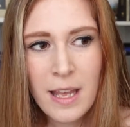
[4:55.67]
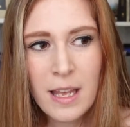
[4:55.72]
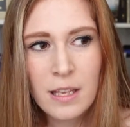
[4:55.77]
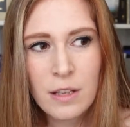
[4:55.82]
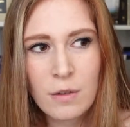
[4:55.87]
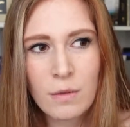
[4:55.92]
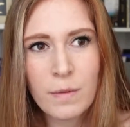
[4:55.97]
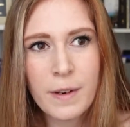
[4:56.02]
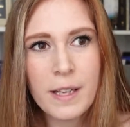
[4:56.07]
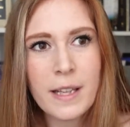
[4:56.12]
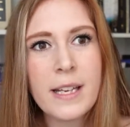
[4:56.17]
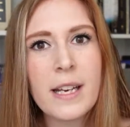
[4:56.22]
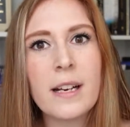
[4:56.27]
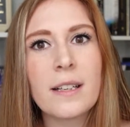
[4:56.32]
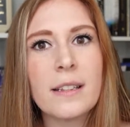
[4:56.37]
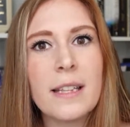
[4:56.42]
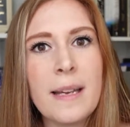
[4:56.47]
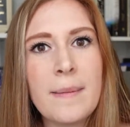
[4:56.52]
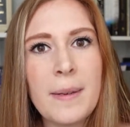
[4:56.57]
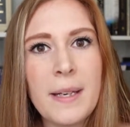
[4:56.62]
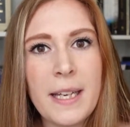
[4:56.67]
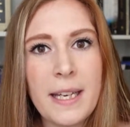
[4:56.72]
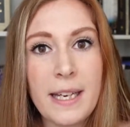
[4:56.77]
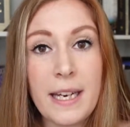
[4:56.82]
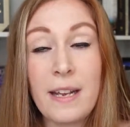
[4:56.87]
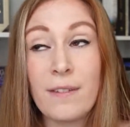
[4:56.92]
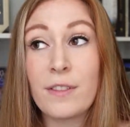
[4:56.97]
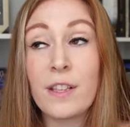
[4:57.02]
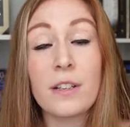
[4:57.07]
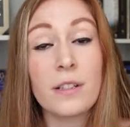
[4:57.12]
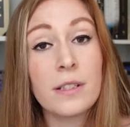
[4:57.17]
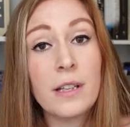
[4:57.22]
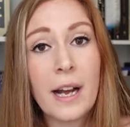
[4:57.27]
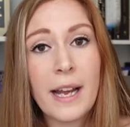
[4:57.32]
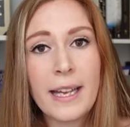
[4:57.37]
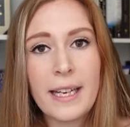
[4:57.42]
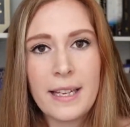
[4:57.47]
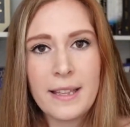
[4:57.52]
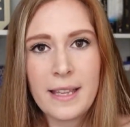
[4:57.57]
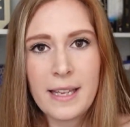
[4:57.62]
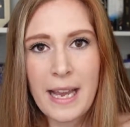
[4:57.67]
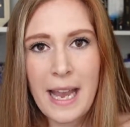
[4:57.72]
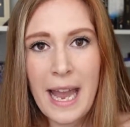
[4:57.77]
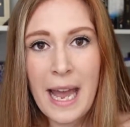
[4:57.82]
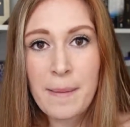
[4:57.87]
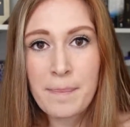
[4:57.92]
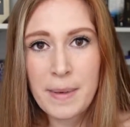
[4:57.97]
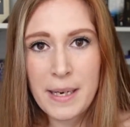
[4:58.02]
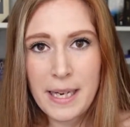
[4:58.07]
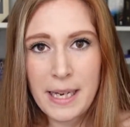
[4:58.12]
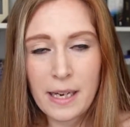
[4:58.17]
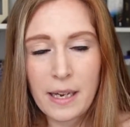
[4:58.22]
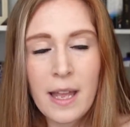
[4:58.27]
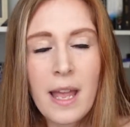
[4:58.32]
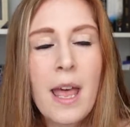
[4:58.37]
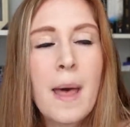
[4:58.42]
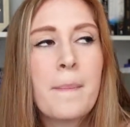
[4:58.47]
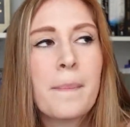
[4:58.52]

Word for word: You really are limited if there's not anything happening.